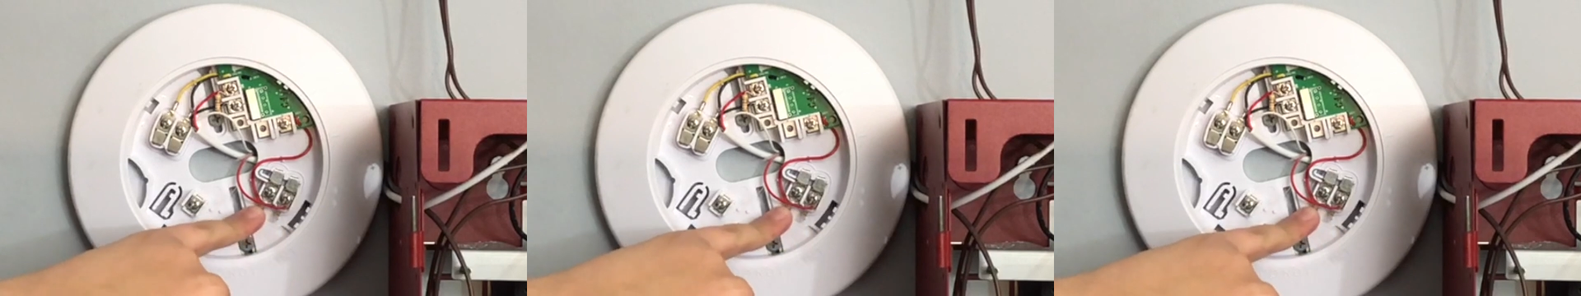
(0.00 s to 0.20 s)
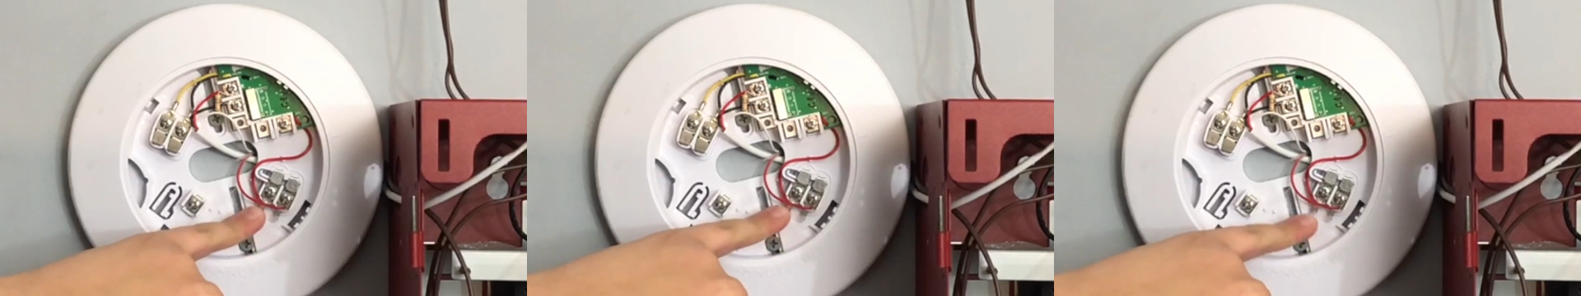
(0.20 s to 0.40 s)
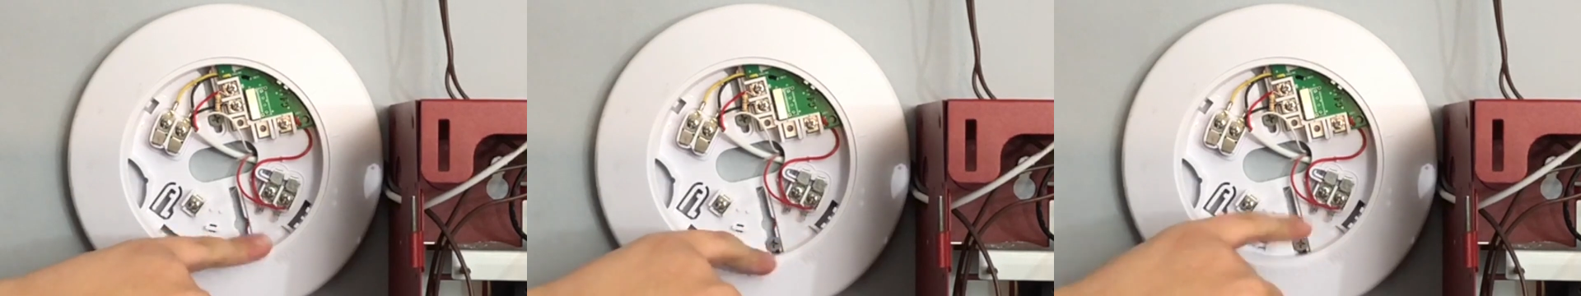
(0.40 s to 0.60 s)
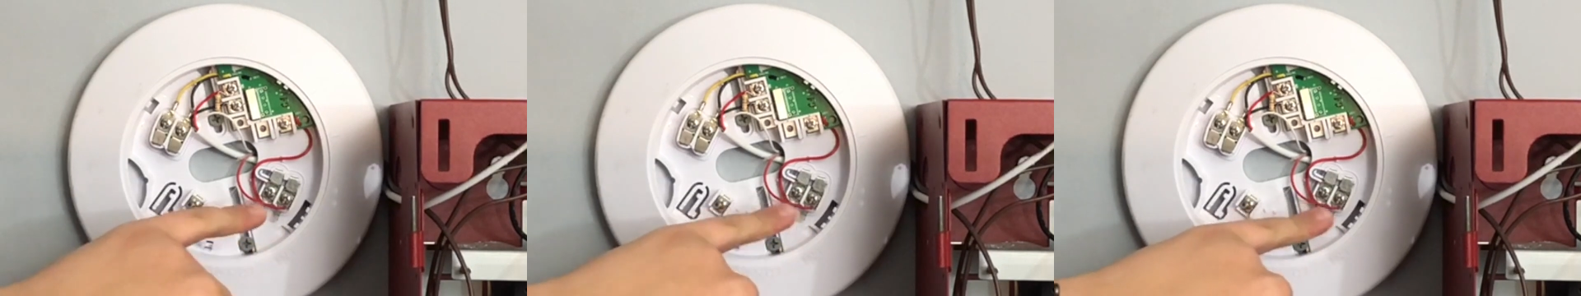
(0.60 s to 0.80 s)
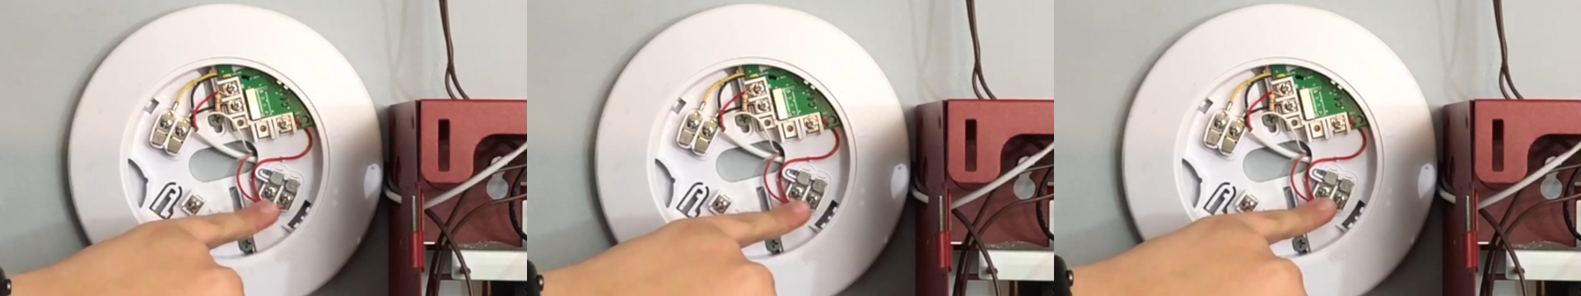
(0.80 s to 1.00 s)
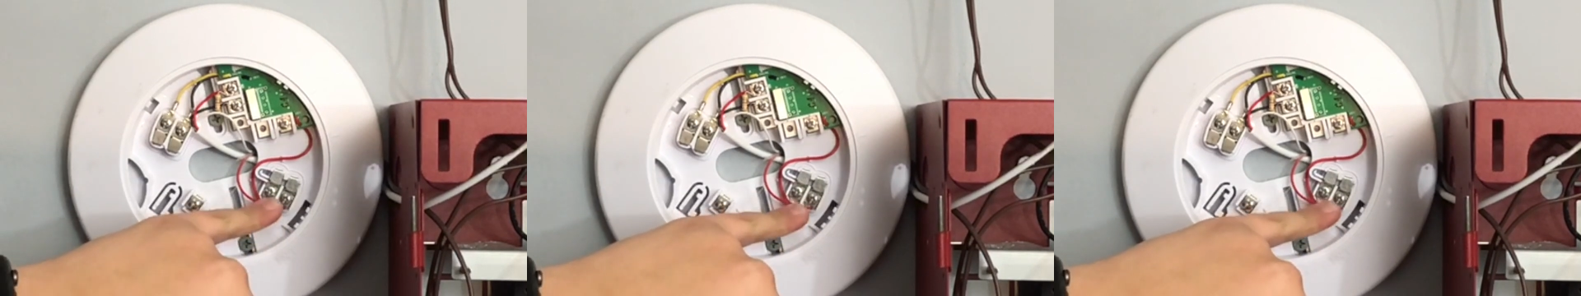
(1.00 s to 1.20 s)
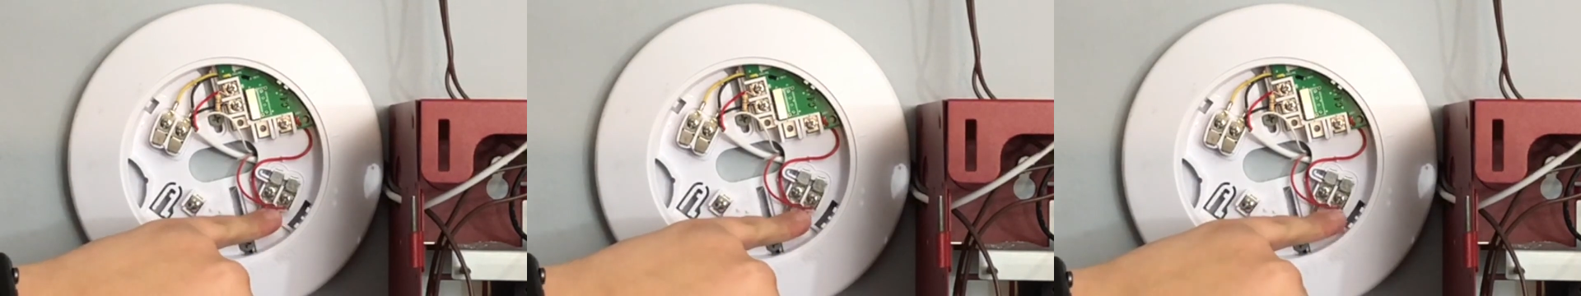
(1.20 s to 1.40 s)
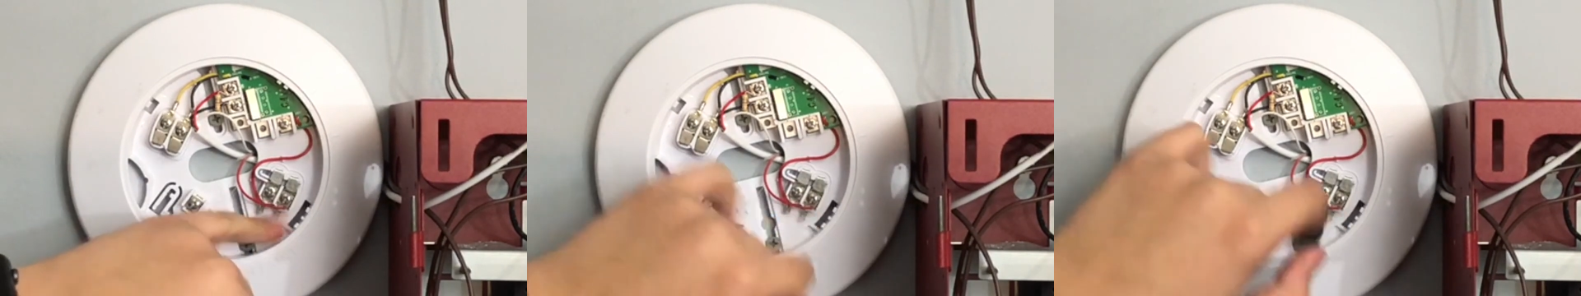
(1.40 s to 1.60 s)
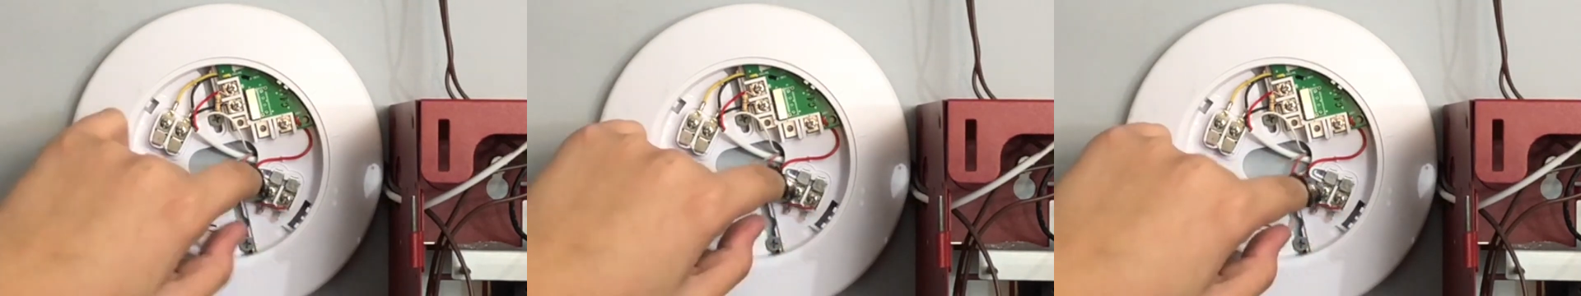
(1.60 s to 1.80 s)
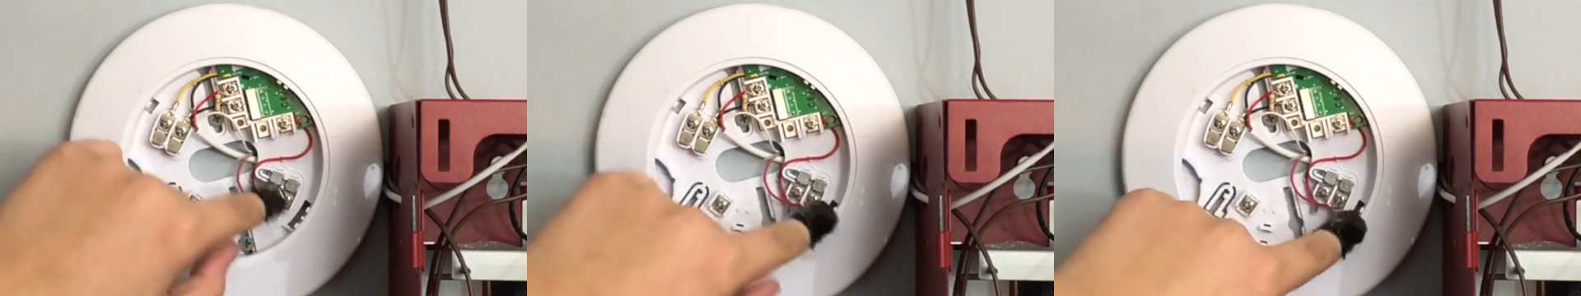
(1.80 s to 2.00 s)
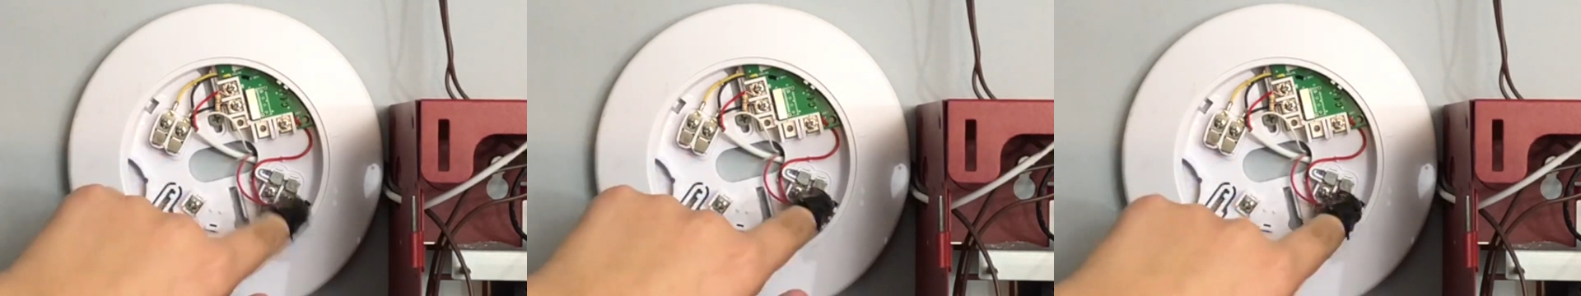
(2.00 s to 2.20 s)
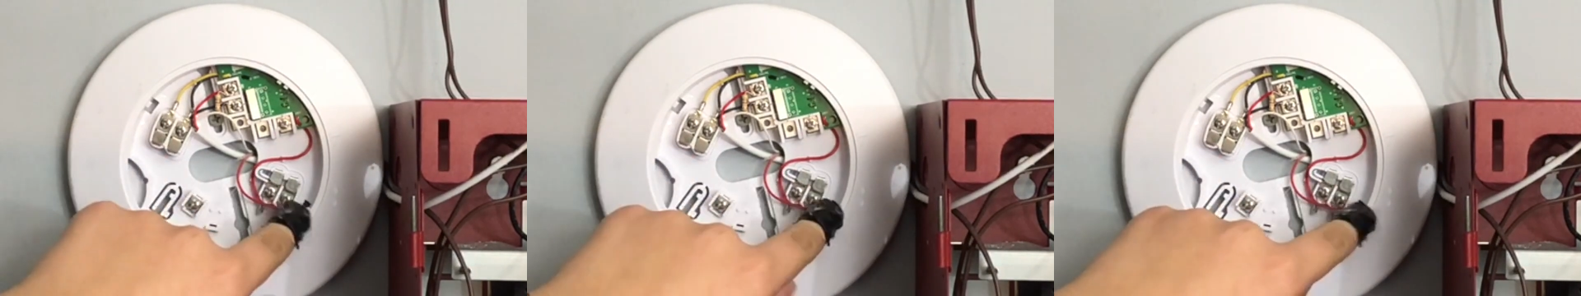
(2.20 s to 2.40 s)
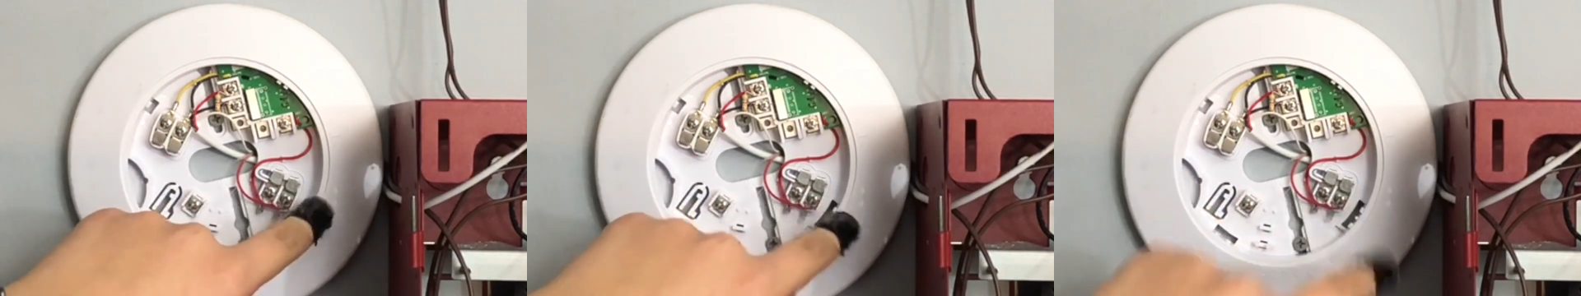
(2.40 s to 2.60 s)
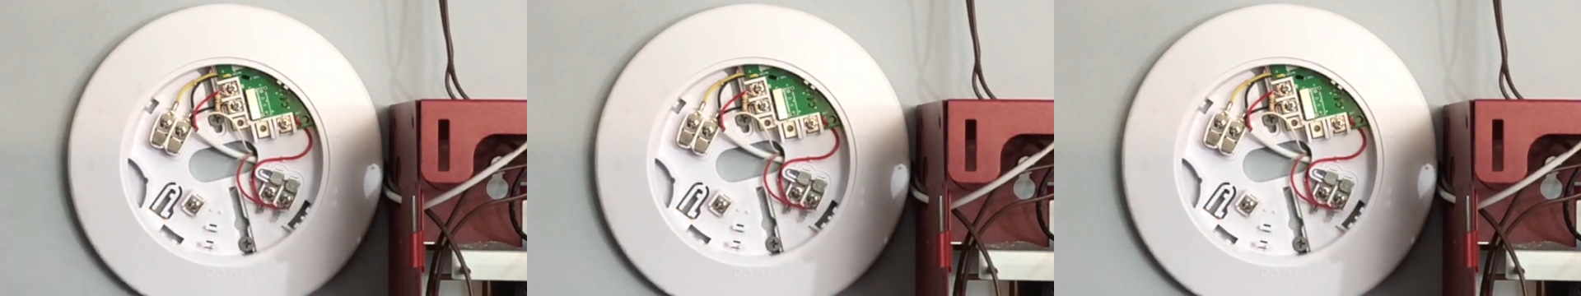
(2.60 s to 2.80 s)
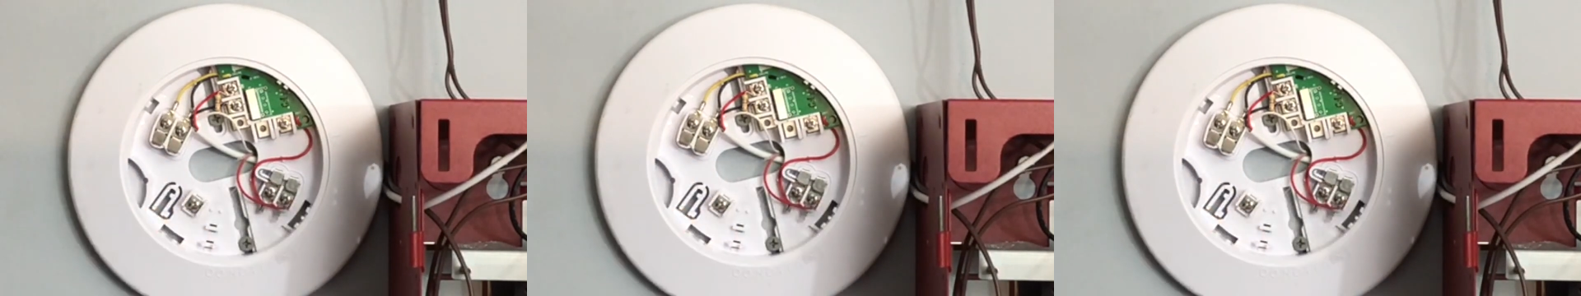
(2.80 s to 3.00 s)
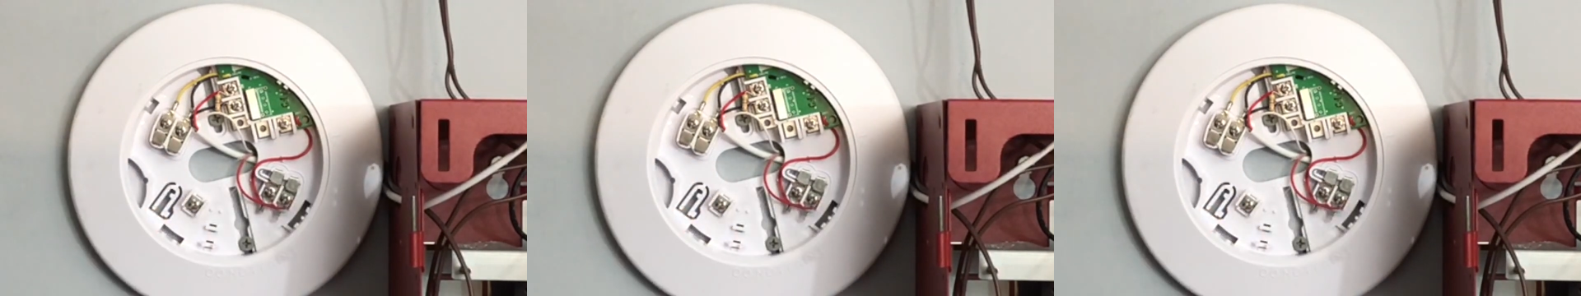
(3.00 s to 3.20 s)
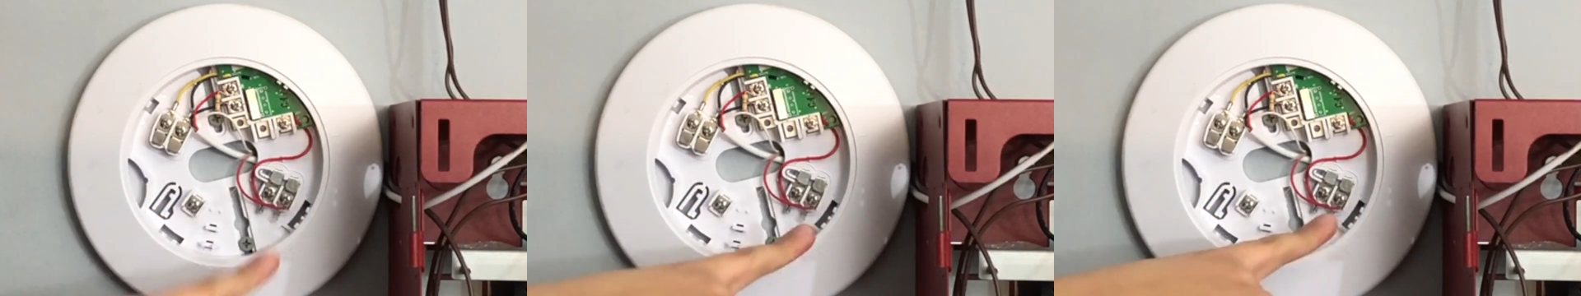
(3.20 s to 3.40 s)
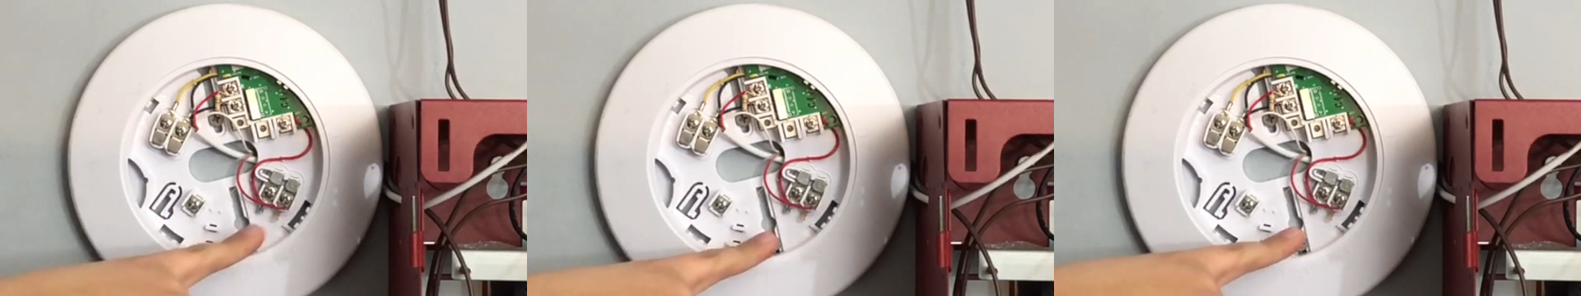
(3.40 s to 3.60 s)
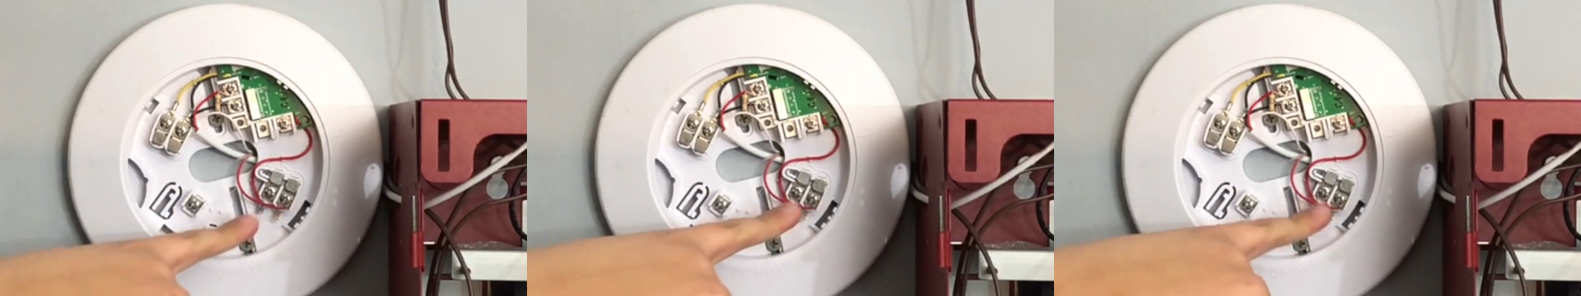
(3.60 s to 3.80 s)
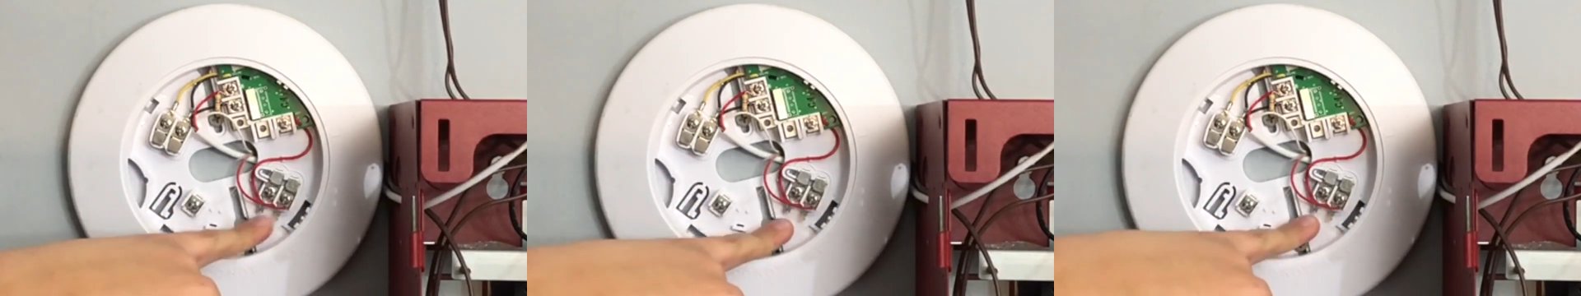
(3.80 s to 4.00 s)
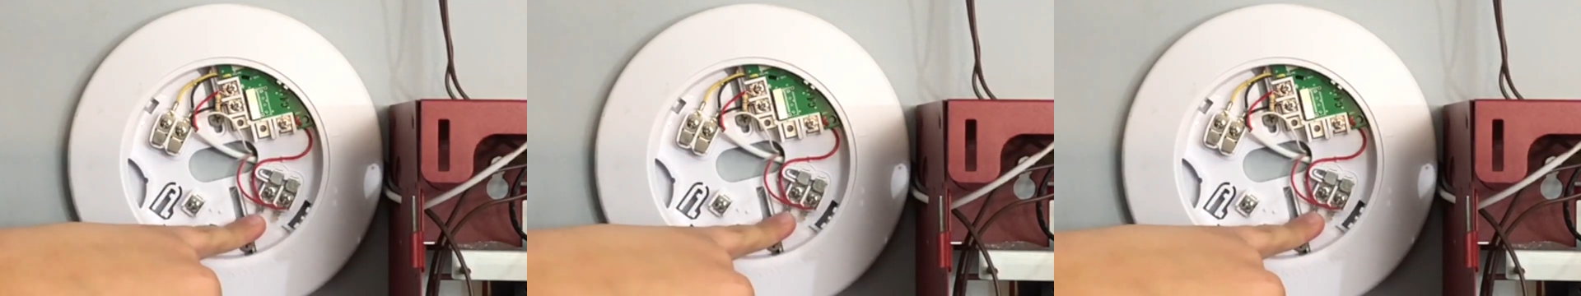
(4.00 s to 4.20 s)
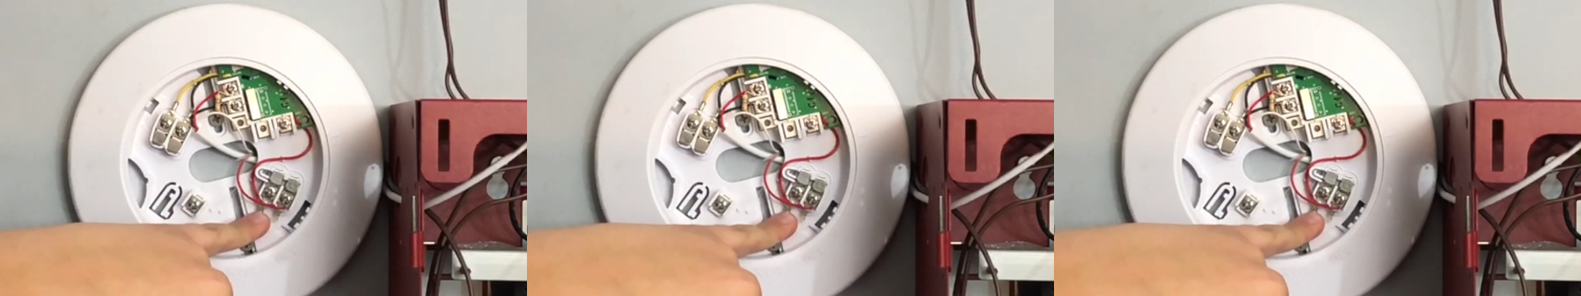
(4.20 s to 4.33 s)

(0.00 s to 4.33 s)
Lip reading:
No face is visible, so there are no lips to read.